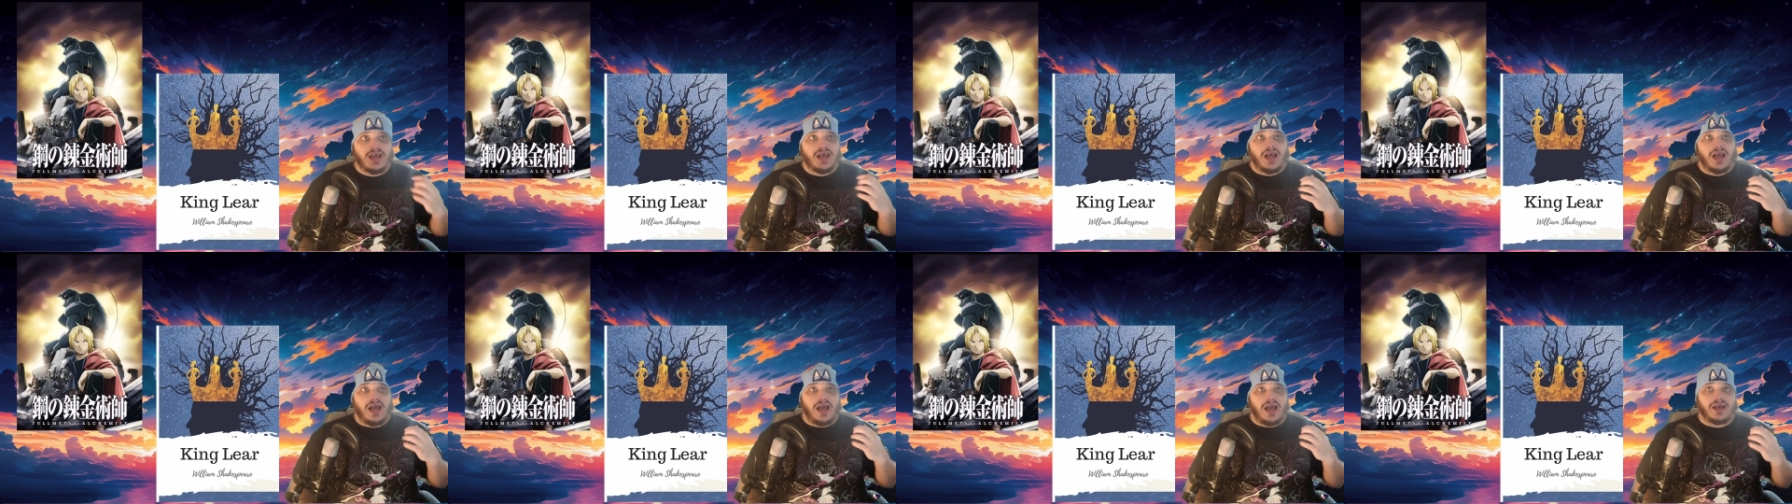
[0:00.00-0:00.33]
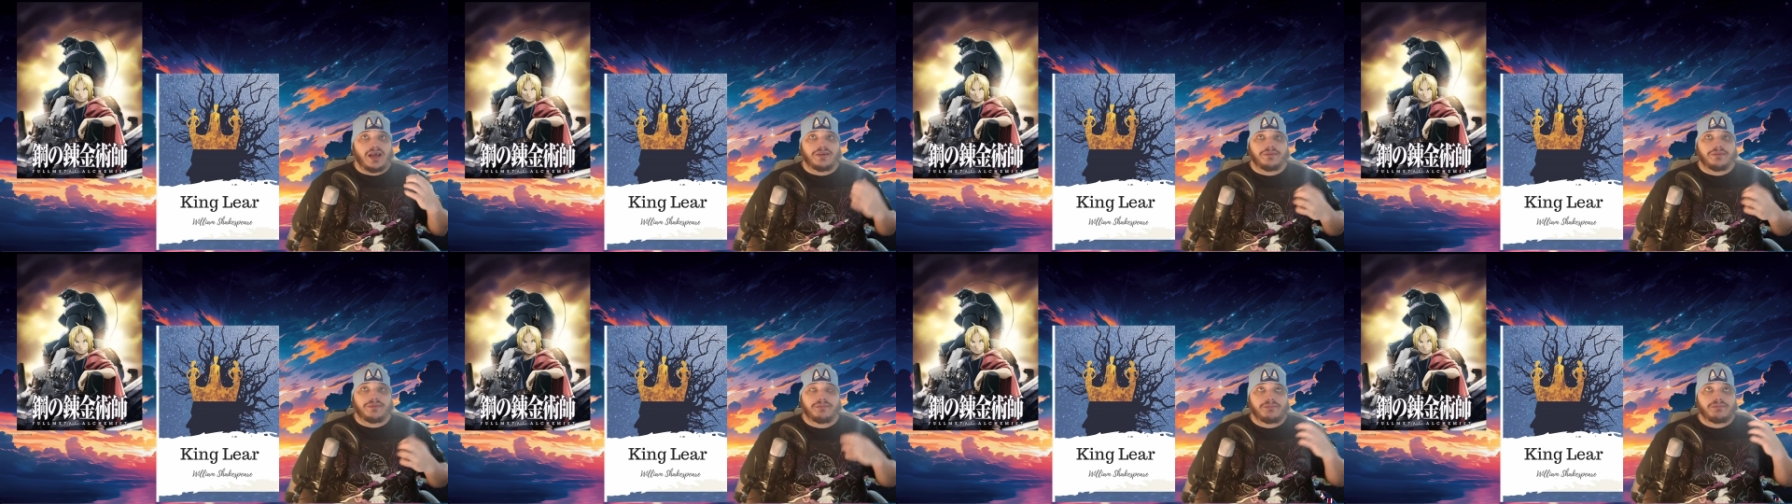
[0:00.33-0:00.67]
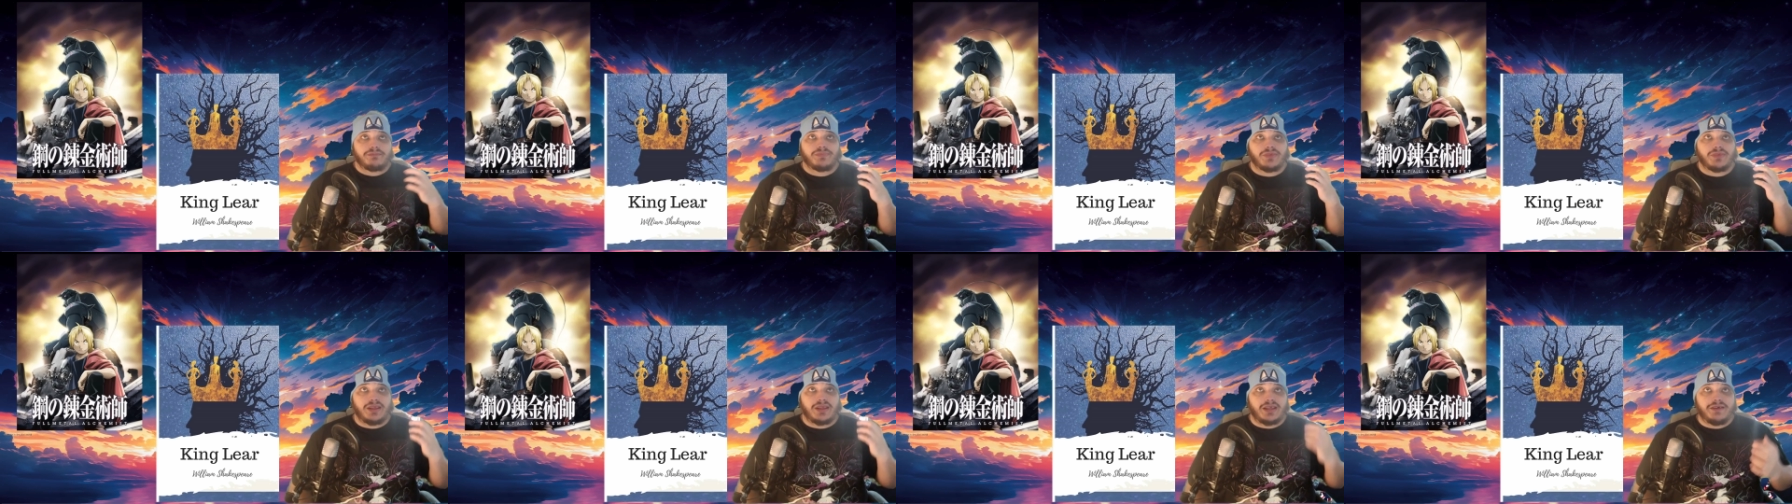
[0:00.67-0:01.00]
And
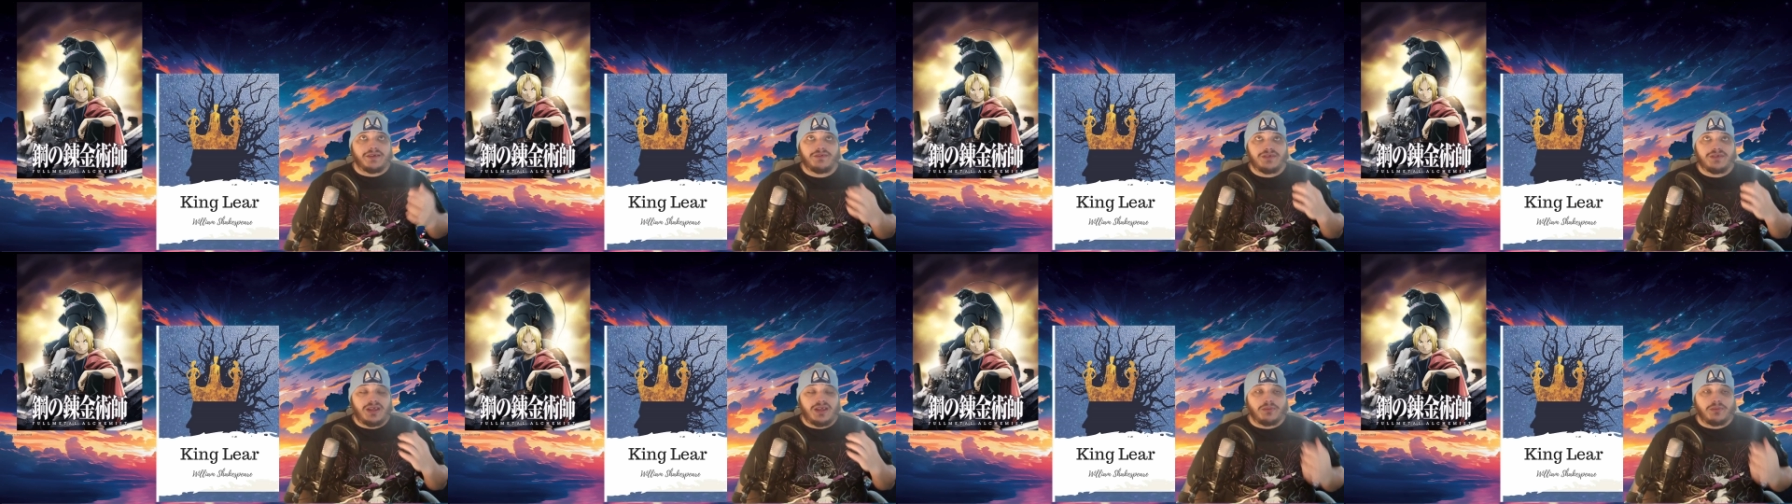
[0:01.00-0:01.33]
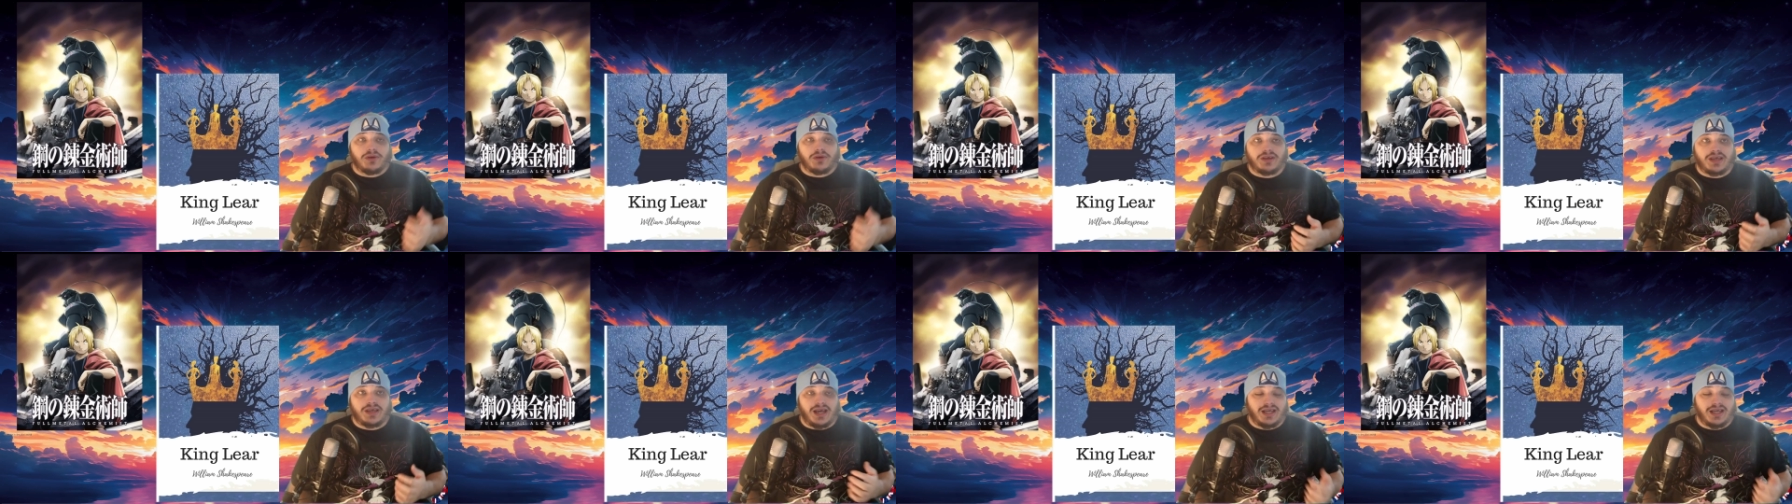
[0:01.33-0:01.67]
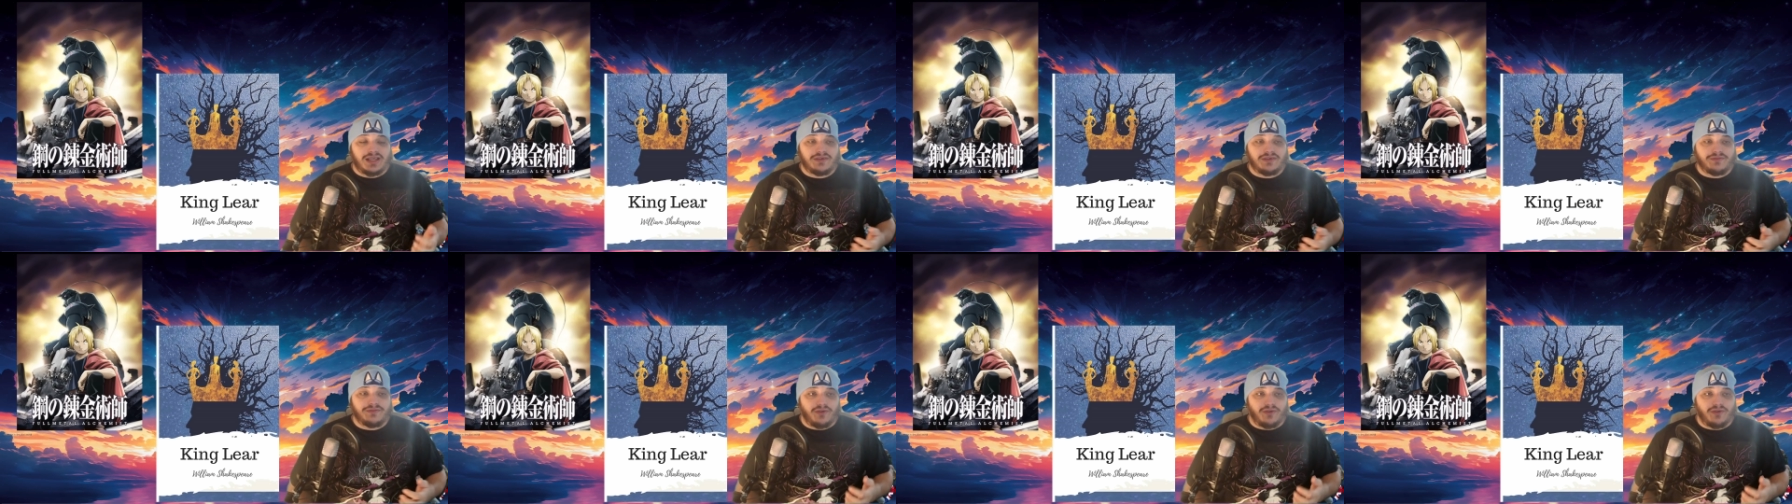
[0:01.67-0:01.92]
given that we're kind of